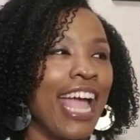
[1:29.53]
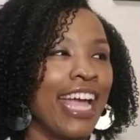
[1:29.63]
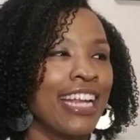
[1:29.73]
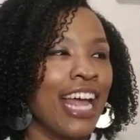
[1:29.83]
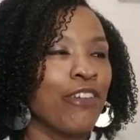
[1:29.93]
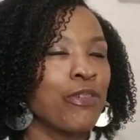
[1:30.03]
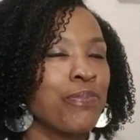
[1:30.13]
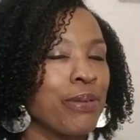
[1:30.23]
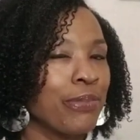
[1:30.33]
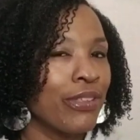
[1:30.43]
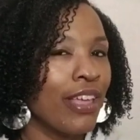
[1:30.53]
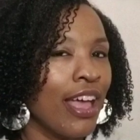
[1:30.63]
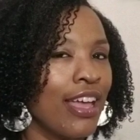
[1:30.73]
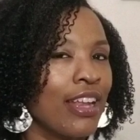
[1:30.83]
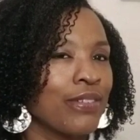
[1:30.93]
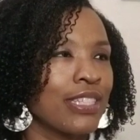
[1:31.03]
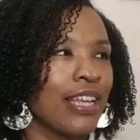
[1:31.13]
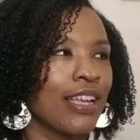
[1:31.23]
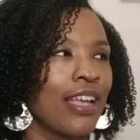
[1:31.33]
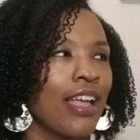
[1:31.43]
And I remember that, and I was
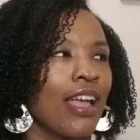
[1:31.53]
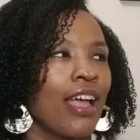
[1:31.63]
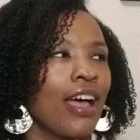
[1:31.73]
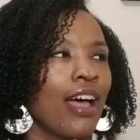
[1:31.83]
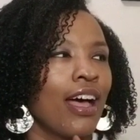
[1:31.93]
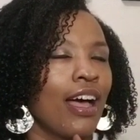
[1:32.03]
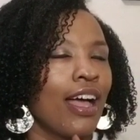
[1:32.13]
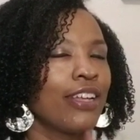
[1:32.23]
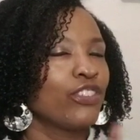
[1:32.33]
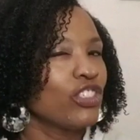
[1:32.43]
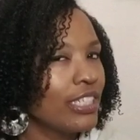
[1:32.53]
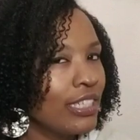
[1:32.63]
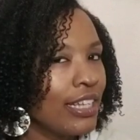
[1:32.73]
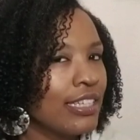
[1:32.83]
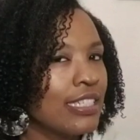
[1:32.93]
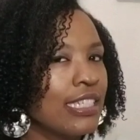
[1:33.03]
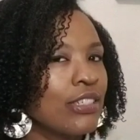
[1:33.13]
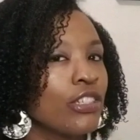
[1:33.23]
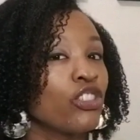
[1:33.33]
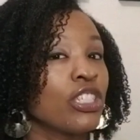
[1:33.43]
like, if she likes
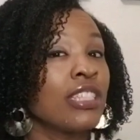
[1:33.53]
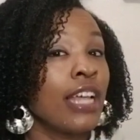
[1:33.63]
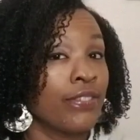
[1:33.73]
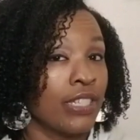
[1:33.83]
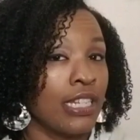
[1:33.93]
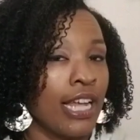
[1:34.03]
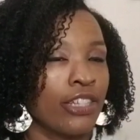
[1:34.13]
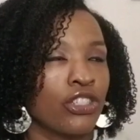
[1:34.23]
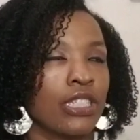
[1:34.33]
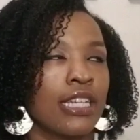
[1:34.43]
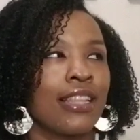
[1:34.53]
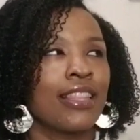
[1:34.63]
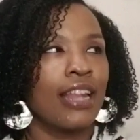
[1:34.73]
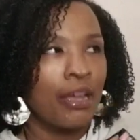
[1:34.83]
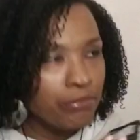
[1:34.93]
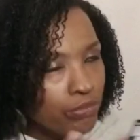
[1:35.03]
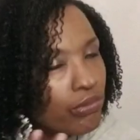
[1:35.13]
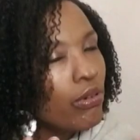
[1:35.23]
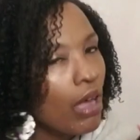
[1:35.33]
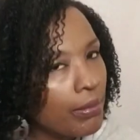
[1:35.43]
it, if she loves it actually, then I'm
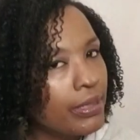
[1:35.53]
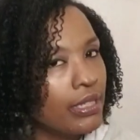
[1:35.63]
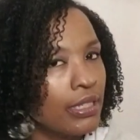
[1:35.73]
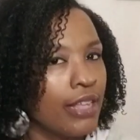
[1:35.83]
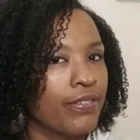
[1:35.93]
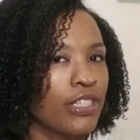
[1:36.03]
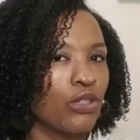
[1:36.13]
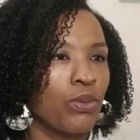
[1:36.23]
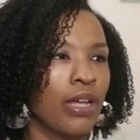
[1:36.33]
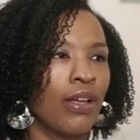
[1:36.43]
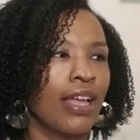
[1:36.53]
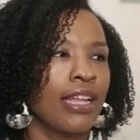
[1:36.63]
probably going to love it as well.